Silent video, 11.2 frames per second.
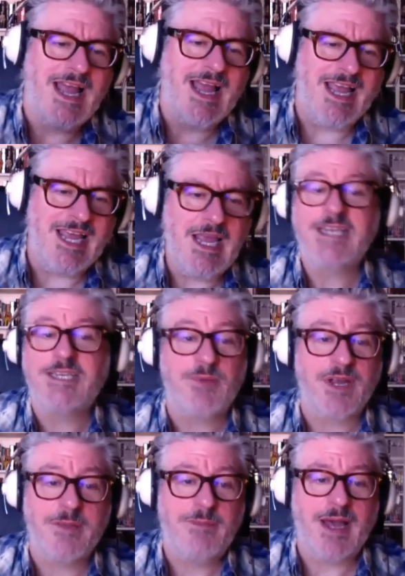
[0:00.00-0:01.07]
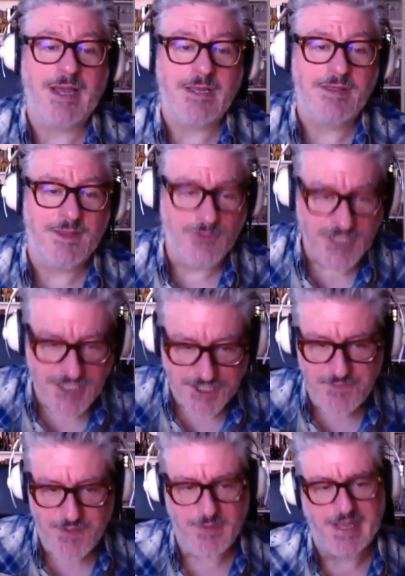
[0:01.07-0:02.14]
he had to bring him back. There was such
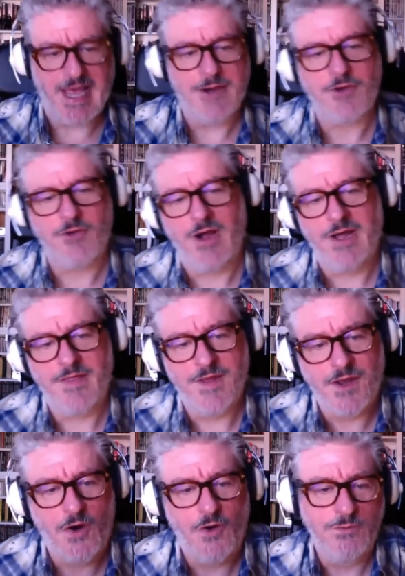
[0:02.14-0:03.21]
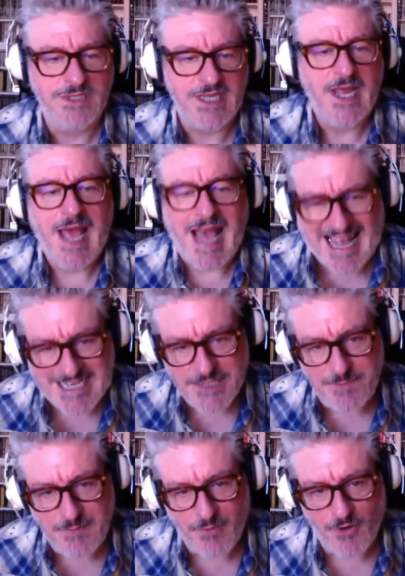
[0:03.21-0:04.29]
a public outcry that Holmes had to
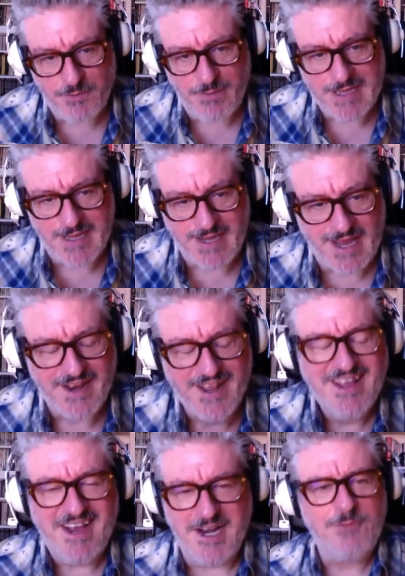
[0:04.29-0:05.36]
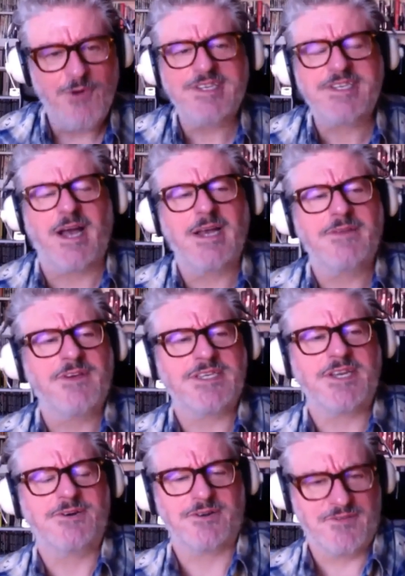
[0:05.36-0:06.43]
be brought back again. And it was kind of a
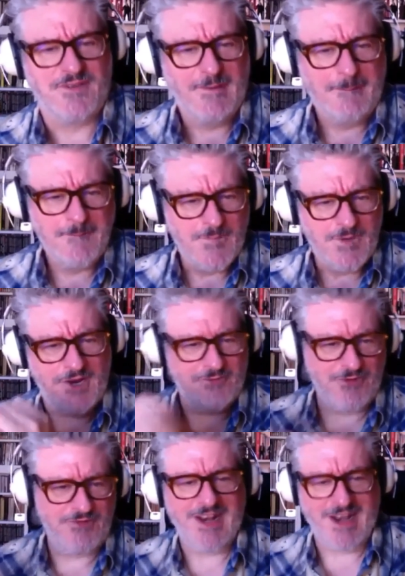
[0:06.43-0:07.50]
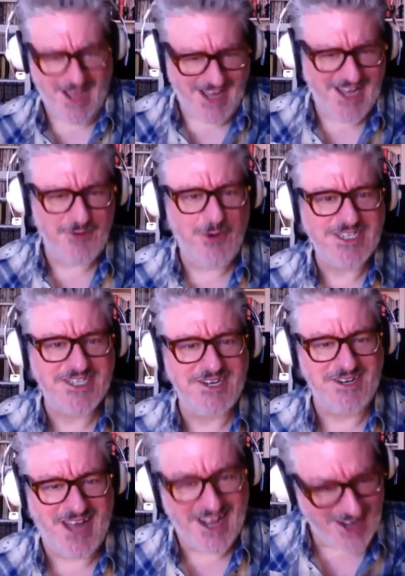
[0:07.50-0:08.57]
sort of, reveal, haha,
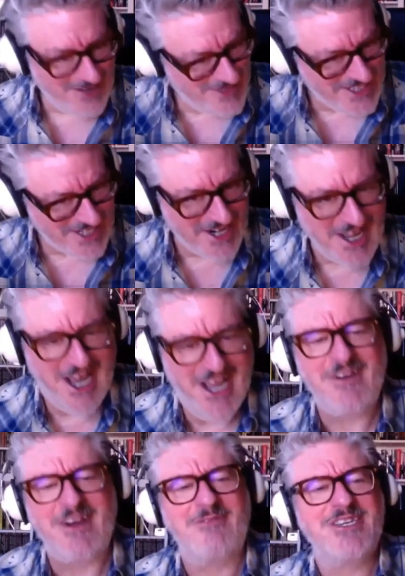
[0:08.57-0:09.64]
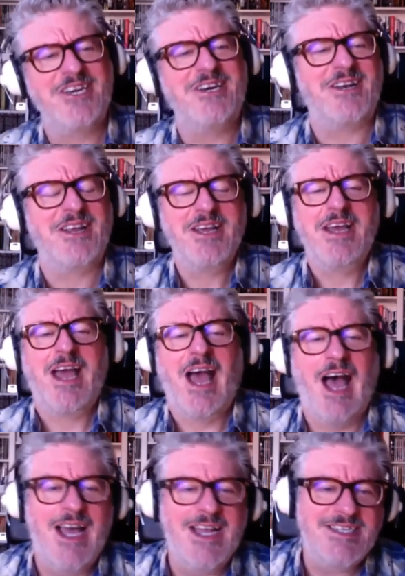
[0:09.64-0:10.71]
Watson, I'm still alive, I return.
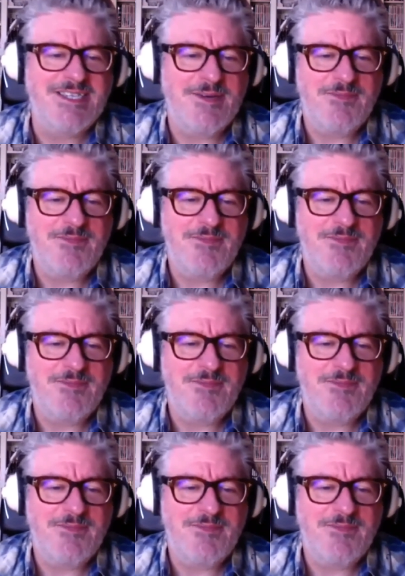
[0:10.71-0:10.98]
And,